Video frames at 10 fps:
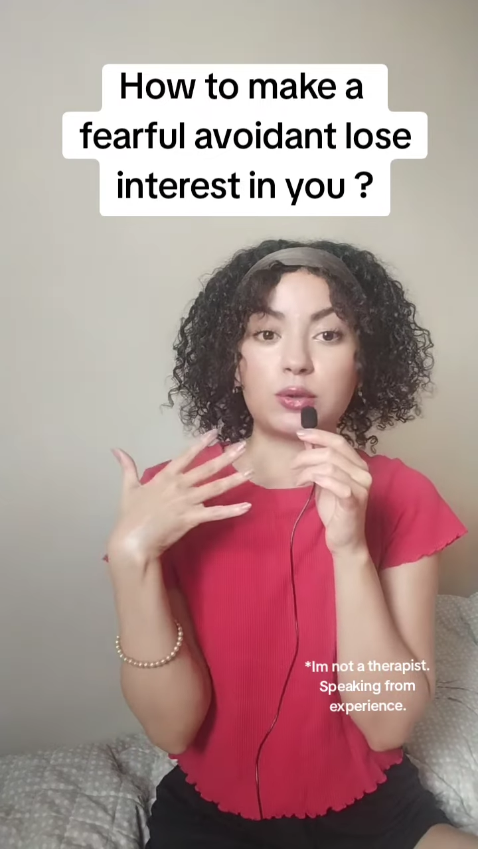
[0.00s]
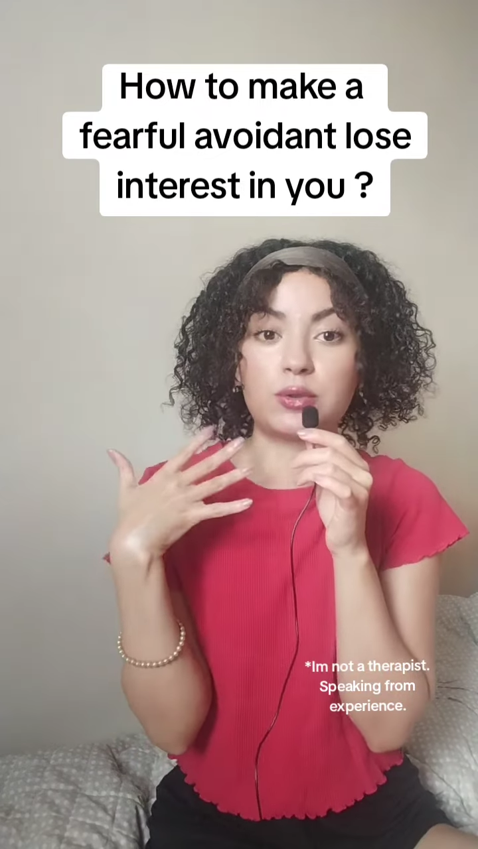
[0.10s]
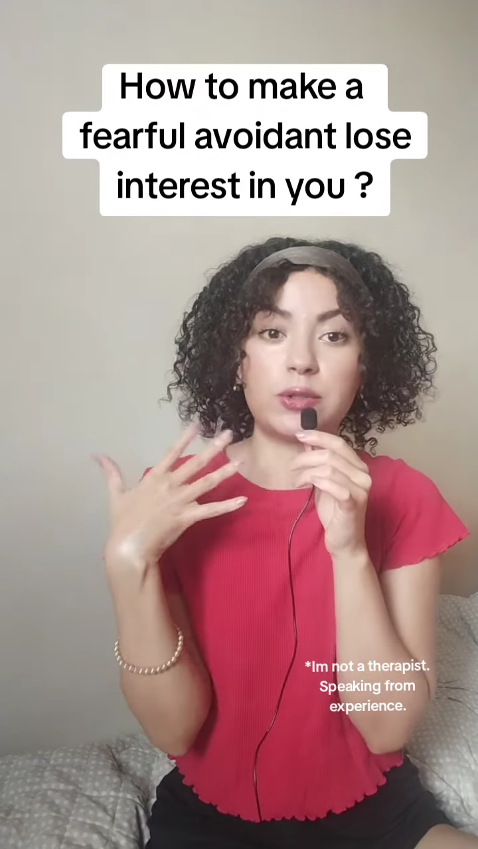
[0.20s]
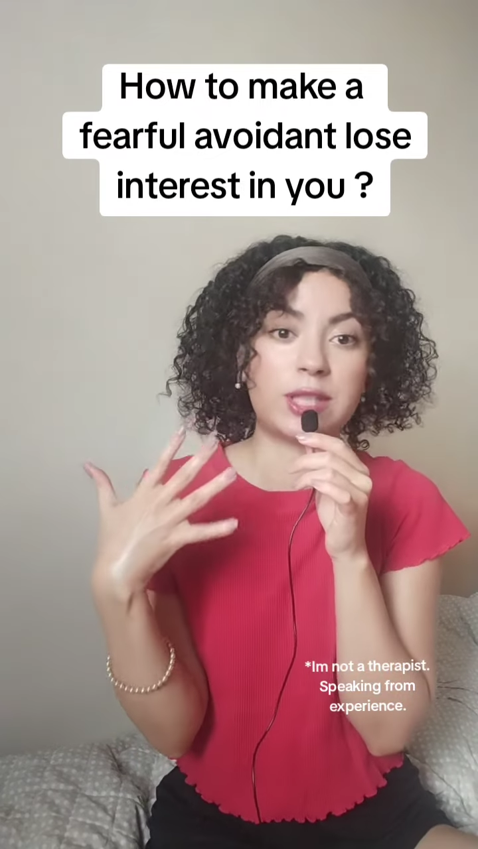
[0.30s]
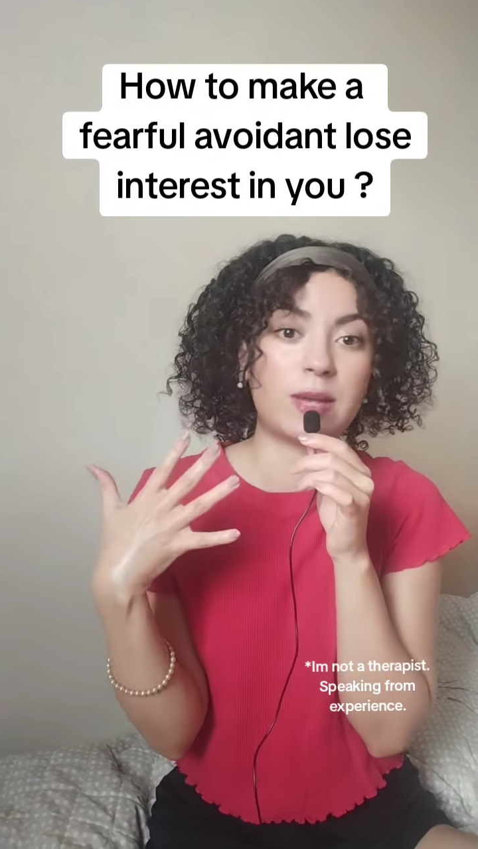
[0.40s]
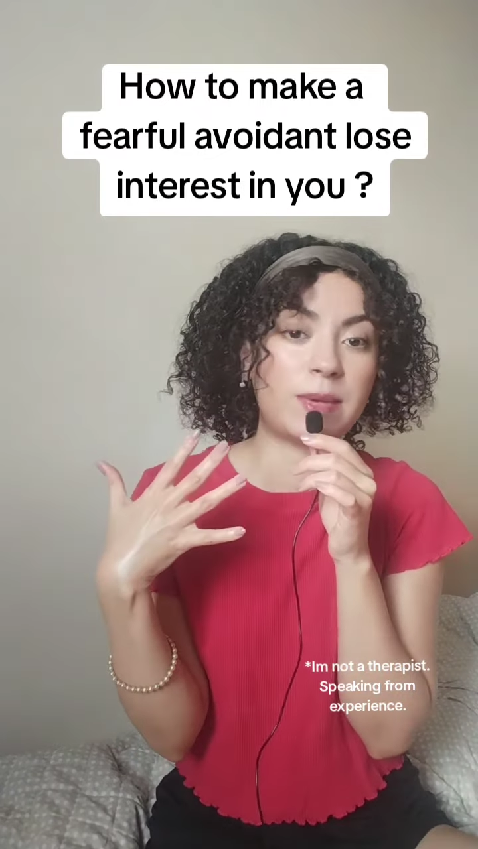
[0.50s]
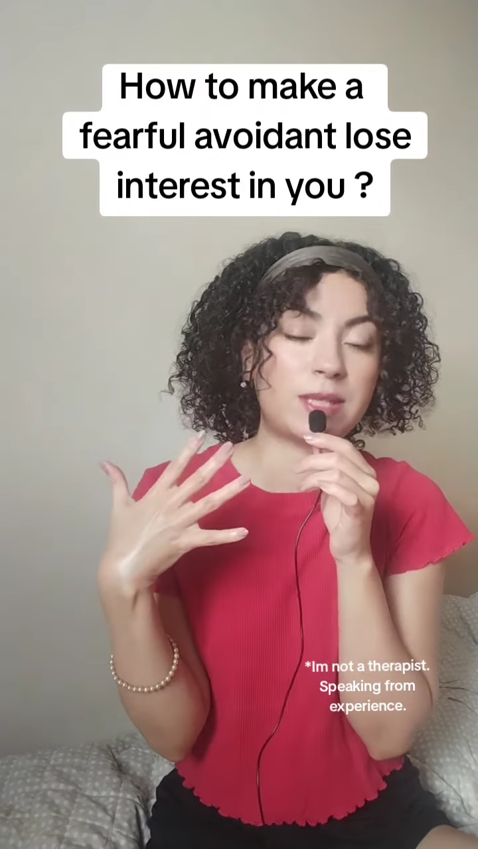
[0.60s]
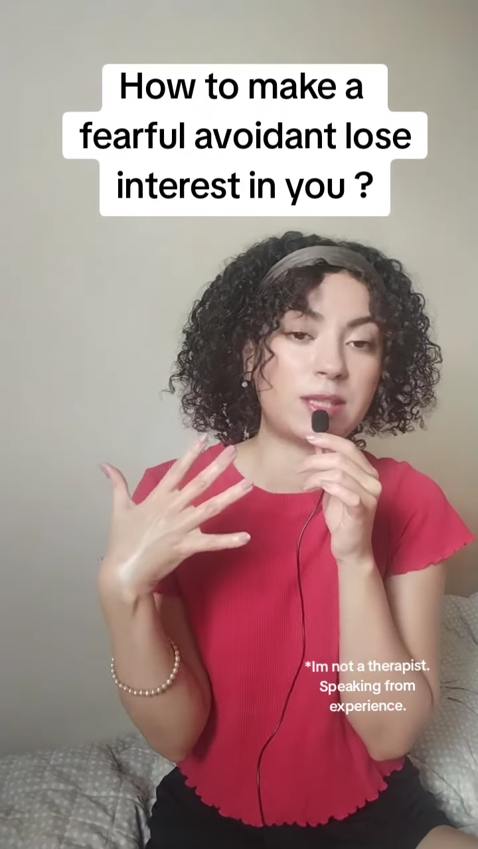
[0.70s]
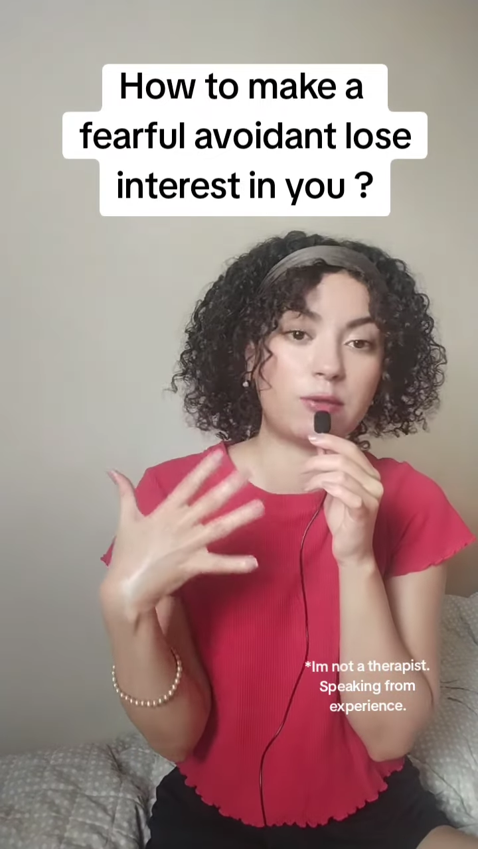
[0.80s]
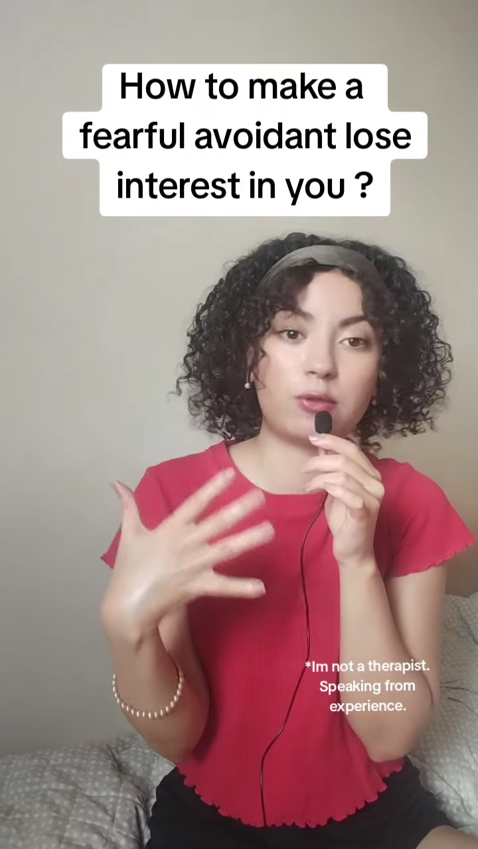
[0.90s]
treat them
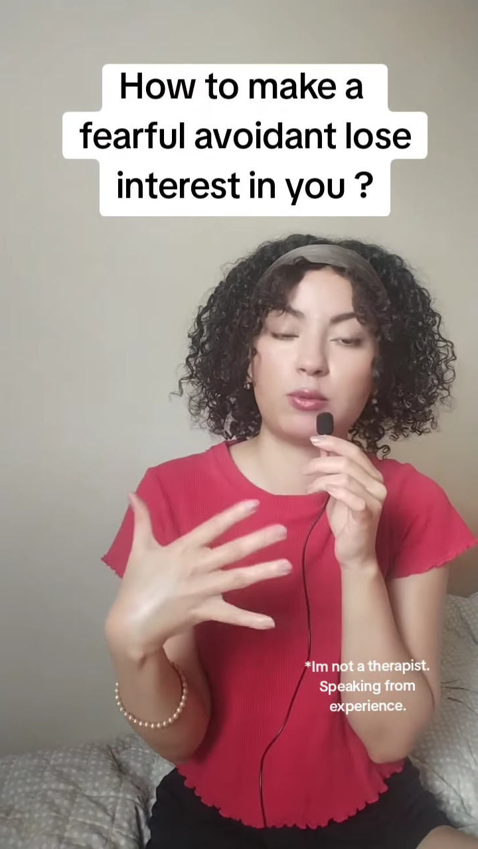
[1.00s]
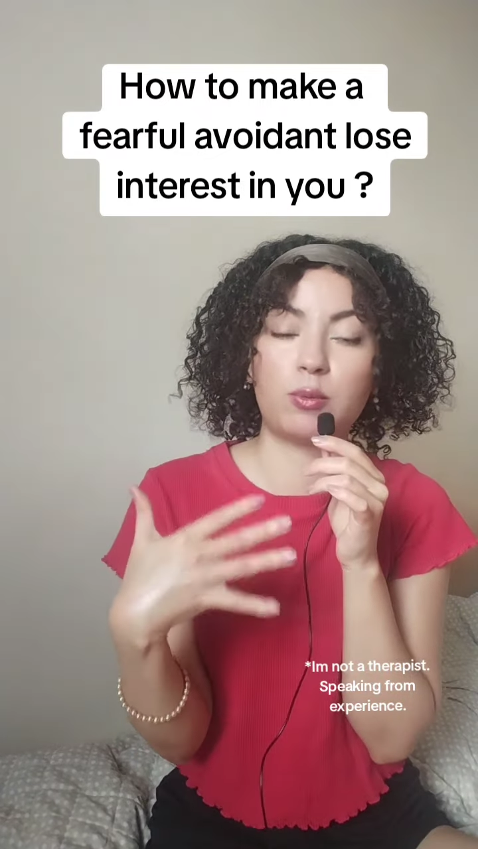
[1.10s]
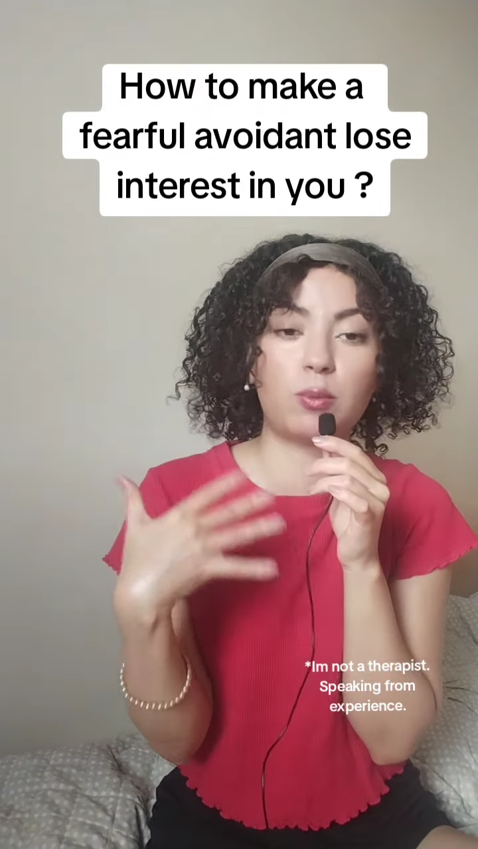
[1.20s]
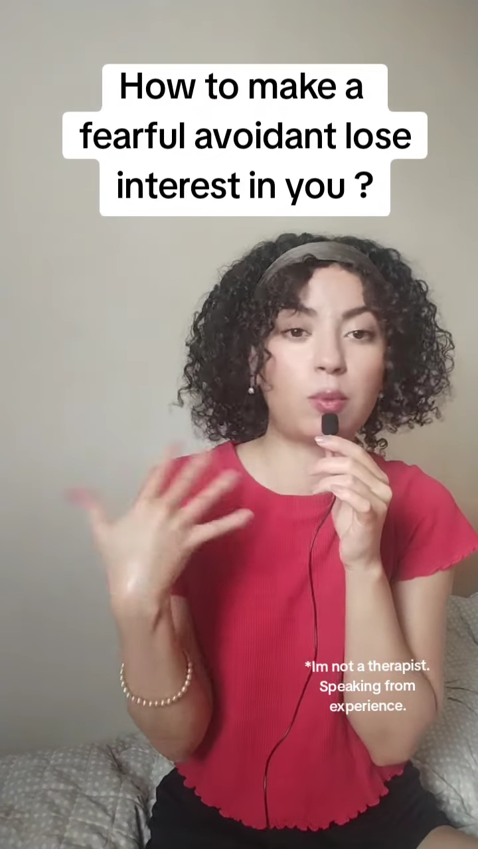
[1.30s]
as if you